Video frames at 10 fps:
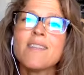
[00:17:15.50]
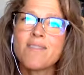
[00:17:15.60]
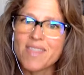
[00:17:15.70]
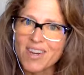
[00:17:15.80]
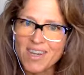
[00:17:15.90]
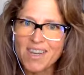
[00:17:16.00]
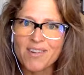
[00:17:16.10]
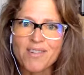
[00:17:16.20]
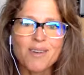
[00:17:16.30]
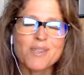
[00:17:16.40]
there you
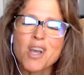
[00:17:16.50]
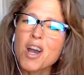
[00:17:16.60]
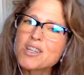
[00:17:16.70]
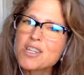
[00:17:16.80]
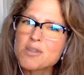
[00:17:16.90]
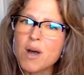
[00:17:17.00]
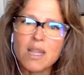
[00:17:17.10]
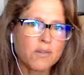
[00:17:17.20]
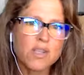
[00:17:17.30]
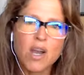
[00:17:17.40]
go. It was hard to
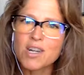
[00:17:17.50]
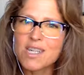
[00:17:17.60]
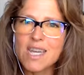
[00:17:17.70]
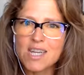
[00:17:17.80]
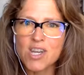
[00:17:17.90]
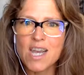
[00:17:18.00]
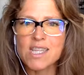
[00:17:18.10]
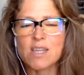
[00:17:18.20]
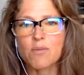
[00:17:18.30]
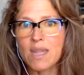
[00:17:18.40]
swallow. It was hard to
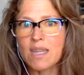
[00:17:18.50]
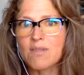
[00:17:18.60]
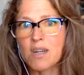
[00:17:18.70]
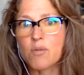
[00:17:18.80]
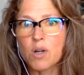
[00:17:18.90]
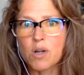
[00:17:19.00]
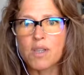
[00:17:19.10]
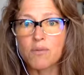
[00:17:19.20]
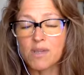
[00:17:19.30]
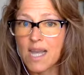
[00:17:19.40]
digest that we lived in a world
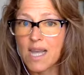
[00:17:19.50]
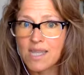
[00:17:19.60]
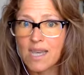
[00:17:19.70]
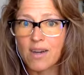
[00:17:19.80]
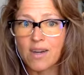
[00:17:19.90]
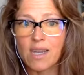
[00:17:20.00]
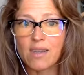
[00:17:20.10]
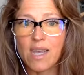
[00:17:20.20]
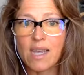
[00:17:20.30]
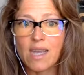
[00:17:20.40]
that was that scary.
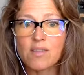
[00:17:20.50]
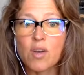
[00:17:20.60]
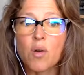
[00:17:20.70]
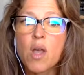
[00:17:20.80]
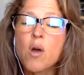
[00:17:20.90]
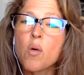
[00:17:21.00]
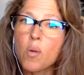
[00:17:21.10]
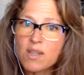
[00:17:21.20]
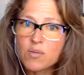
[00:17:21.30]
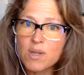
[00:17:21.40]
Okay, so
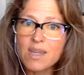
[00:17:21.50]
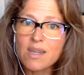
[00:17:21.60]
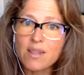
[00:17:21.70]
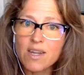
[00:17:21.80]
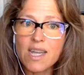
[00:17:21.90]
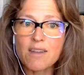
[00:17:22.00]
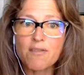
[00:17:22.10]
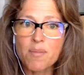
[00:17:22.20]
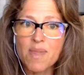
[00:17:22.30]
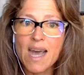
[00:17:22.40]
once we look at it
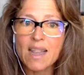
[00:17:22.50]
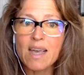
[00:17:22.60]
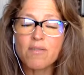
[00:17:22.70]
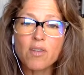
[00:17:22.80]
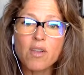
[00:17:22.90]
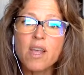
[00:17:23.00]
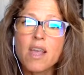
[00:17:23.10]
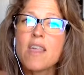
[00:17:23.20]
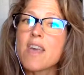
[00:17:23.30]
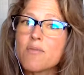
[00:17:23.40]
from that level,
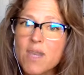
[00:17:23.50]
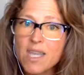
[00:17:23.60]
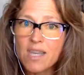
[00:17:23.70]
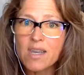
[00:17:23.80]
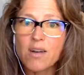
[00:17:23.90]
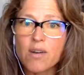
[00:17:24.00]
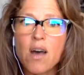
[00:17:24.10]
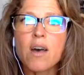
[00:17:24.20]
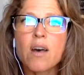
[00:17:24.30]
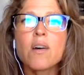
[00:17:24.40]
then we can go,
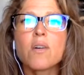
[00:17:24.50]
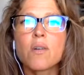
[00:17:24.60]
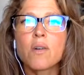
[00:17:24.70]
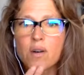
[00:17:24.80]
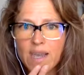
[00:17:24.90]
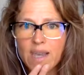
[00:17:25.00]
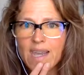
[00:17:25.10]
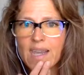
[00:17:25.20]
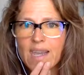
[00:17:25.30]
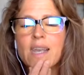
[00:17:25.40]
oh,
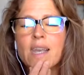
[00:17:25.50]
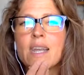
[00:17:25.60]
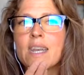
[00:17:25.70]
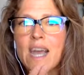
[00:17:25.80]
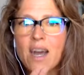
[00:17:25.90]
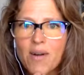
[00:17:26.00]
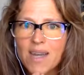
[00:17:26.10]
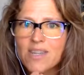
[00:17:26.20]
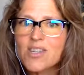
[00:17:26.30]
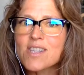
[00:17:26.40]
okay, now
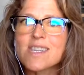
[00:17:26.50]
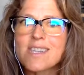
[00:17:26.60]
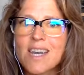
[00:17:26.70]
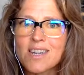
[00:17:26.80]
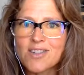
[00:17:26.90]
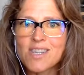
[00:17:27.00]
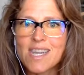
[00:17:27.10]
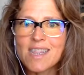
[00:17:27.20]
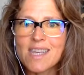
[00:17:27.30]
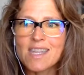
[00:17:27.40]
I just need to
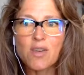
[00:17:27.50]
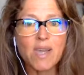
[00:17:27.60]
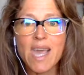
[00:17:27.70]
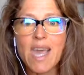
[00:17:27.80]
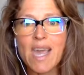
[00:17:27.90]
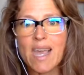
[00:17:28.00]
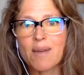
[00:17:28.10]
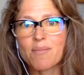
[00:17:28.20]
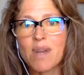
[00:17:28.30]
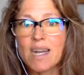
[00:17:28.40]
understand that it's okay.
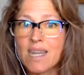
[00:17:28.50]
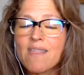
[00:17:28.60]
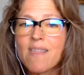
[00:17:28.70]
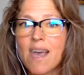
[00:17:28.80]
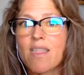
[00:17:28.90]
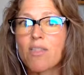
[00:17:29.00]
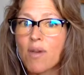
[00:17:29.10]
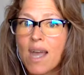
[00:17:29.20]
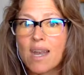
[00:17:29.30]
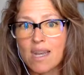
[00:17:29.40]
I'm not in that
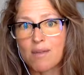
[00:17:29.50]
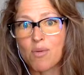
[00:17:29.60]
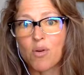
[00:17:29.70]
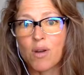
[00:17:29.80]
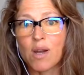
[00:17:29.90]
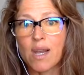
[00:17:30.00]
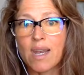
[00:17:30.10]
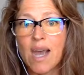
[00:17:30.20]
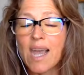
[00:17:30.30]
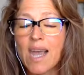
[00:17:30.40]
threat anymore, and
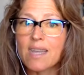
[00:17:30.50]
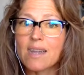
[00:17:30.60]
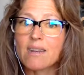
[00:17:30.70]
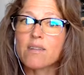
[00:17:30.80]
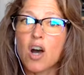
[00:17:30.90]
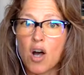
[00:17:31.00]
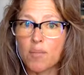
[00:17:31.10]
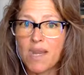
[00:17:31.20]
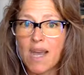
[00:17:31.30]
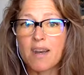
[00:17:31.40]
I can calm
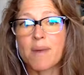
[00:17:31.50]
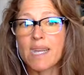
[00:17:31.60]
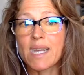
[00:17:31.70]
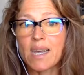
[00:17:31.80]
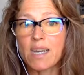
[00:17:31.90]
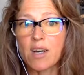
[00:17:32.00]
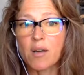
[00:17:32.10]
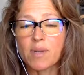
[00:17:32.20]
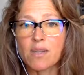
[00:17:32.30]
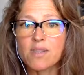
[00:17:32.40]
down, and my gut can
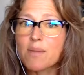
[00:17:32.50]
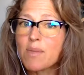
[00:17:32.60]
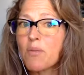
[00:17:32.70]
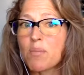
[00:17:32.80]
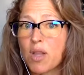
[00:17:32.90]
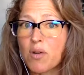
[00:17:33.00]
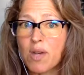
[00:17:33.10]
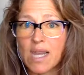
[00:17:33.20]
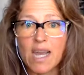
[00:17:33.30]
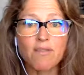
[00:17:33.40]
calm down. Same thing with
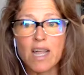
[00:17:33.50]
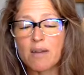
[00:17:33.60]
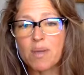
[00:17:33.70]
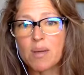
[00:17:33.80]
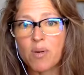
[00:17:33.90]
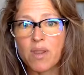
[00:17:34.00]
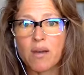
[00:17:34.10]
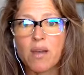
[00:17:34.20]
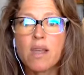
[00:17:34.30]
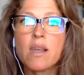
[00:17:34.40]
bloating. I have a lot of people that
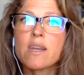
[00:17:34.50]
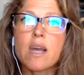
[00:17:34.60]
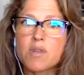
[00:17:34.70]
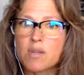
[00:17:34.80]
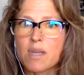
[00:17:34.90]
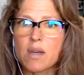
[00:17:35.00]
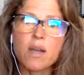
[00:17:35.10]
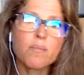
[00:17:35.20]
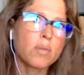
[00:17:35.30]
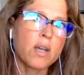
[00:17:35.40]
come to me, oh,
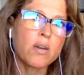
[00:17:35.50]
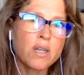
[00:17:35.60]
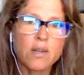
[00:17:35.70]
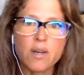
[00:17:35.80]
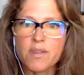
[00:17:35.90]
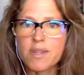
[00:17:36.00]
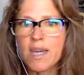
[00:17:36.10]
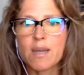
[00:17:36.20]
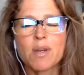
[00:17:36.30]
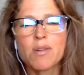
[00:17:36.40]
I'm bloated all the
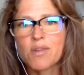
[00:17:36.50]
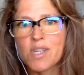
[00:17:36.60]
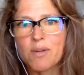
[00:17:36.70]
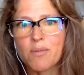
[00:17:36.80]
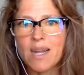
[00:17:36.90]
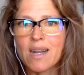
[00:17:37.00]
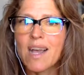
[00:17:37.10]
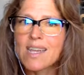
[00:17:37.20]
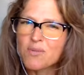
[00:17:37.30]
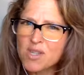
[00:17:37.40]
time. I don't understand why. And I'll
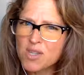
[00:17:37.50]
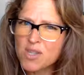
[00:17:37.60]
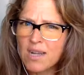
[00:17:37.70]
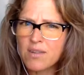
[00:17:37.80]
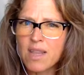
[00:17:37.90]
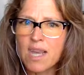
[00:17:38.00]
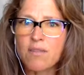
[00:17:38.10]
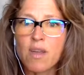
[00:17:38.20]
ask, what's going on in your life?